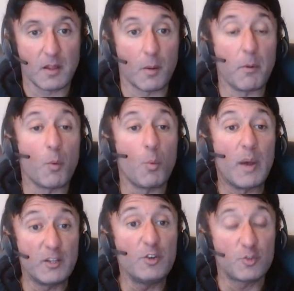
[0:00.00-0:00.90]
But
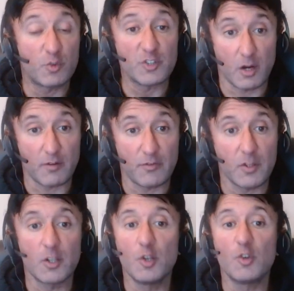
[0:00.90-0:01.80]
when you switch
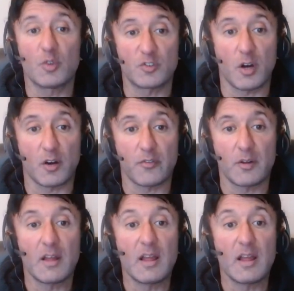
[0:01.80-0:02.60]
off, you switch off.